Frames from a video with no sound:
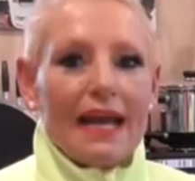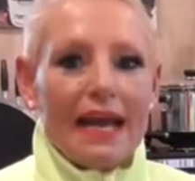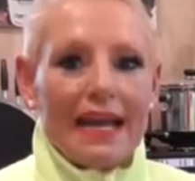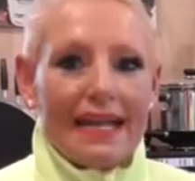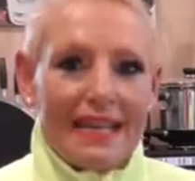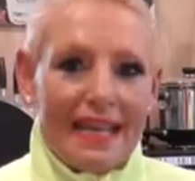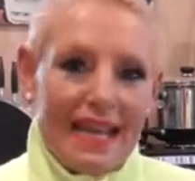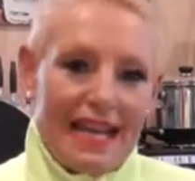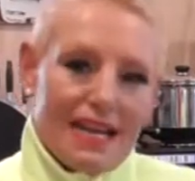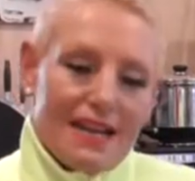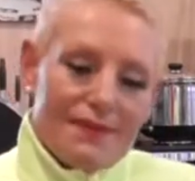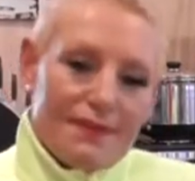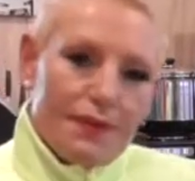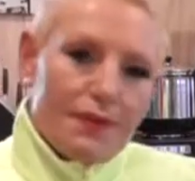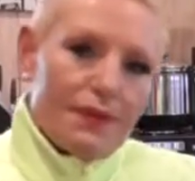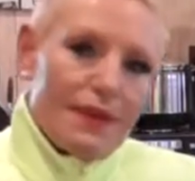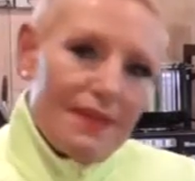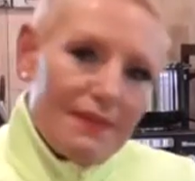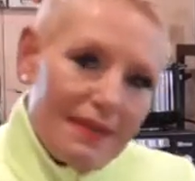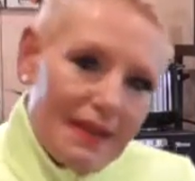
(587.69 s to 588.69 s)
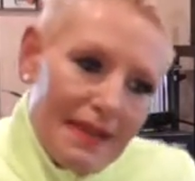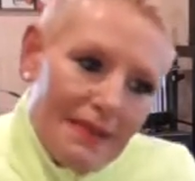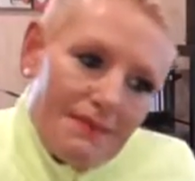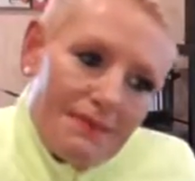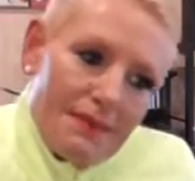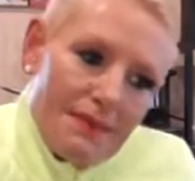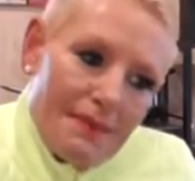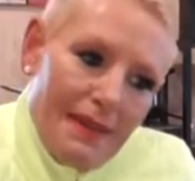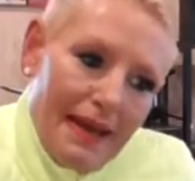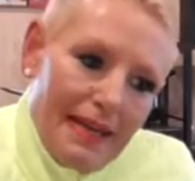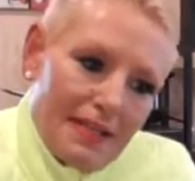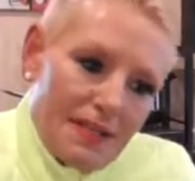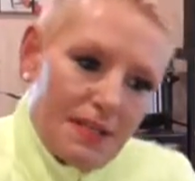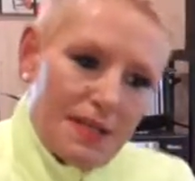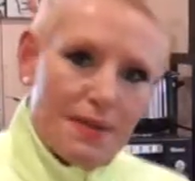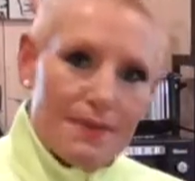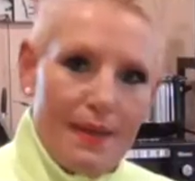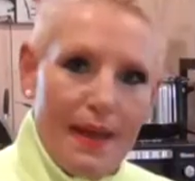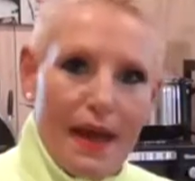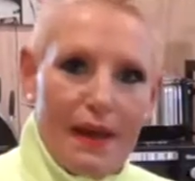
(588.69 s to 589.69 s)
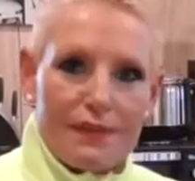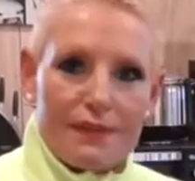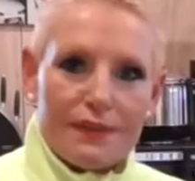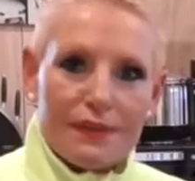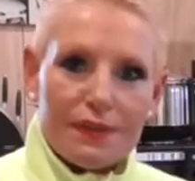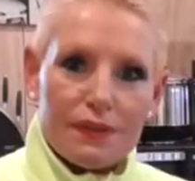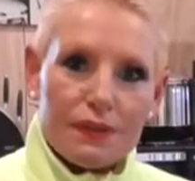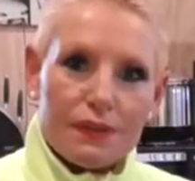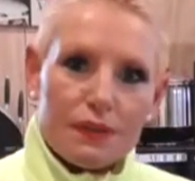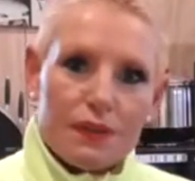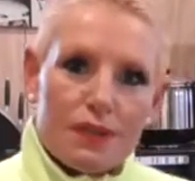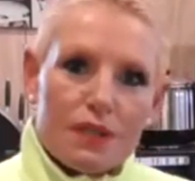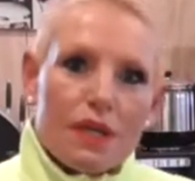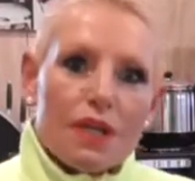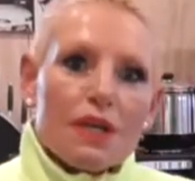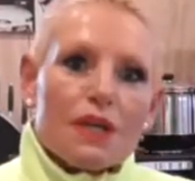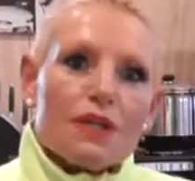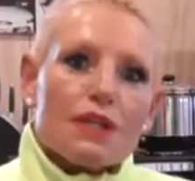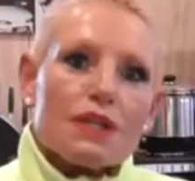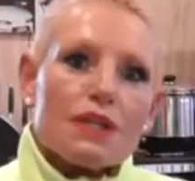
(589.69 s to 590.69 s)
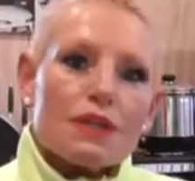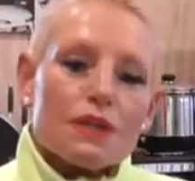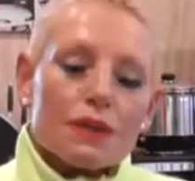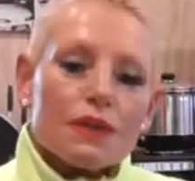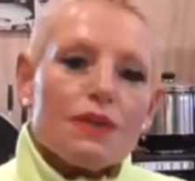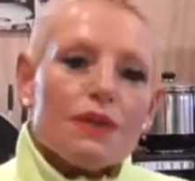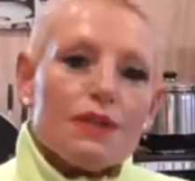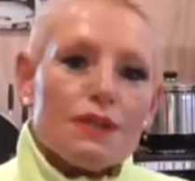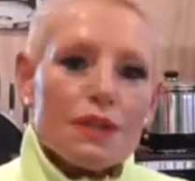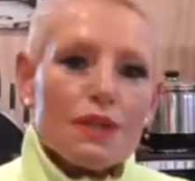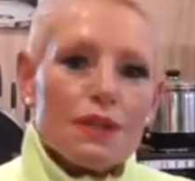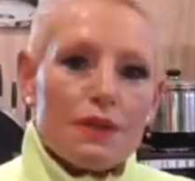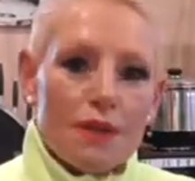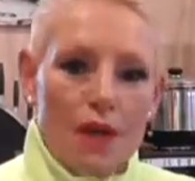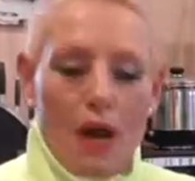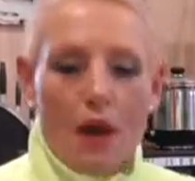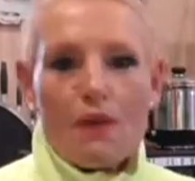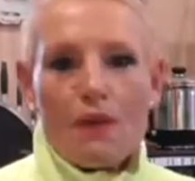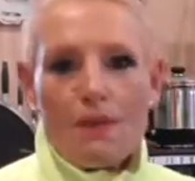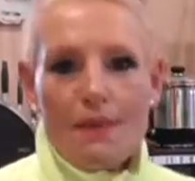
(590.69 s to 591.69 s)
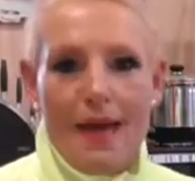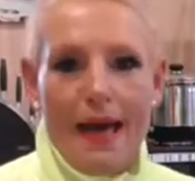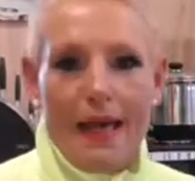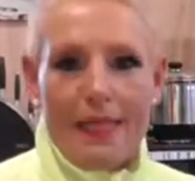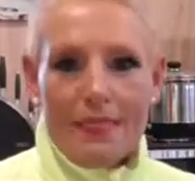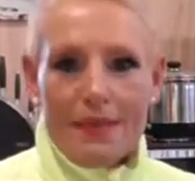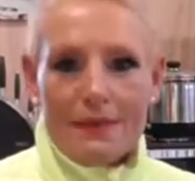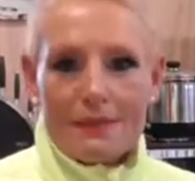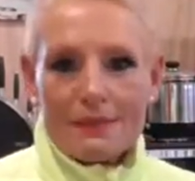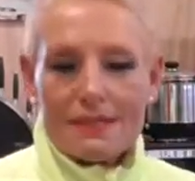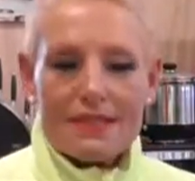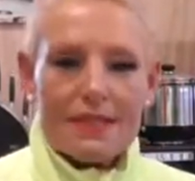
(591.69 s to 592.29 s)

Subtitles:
Again, if you're giving information about food, should you know about them?